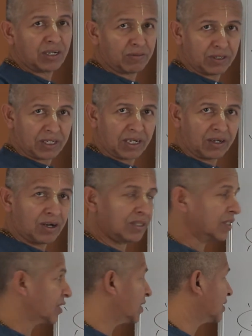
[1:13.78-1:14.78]
in Krishna
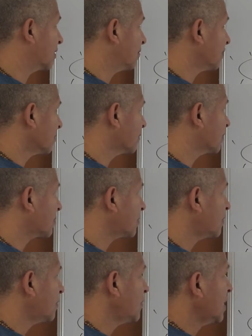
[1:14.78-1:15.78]
Consciousness.
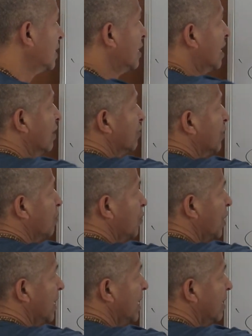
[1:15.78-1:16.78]
So the
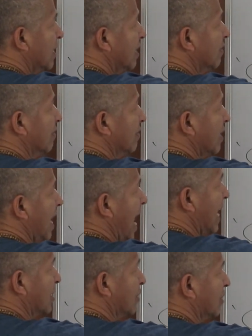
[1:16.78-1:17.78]
word here is
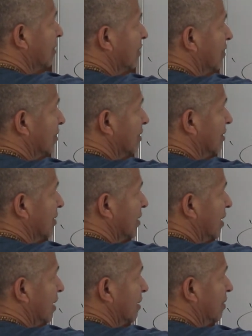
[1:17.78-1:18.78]
action.
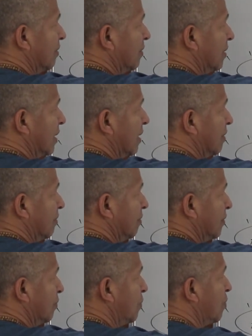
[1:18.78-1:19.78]

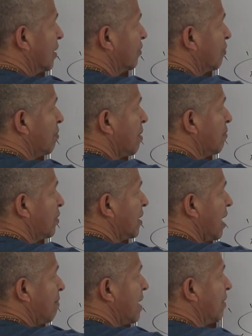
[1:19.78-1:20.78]
We want to
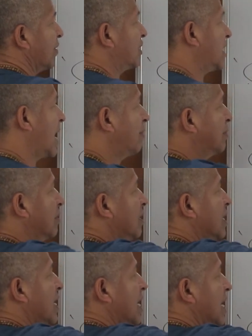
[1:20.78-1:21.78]
remember about the chapter.
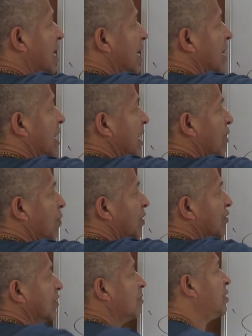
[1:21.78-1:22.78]
And what
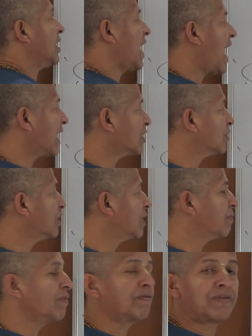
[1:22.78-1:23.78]
does it mean? Action,
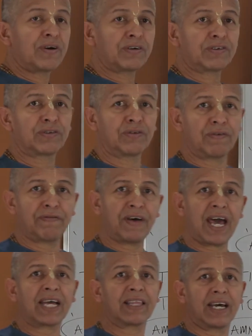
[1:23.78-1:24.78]
it refers to the
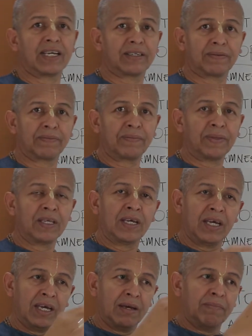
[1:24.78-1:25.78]
fact that
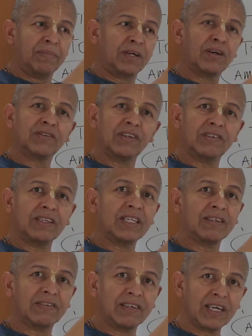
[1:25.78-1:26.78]
because it's in
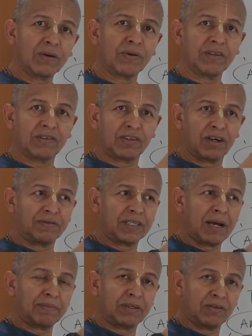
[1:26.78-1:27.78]
the sequence of
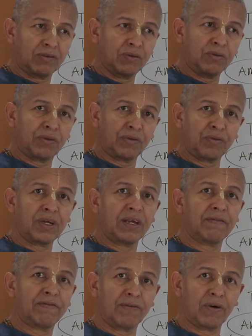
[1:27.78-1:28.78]
chapter 2, 3,
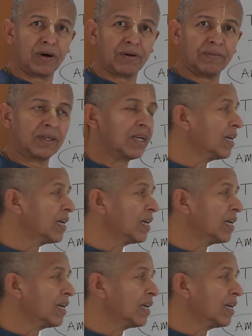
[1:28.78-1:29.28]
and 4,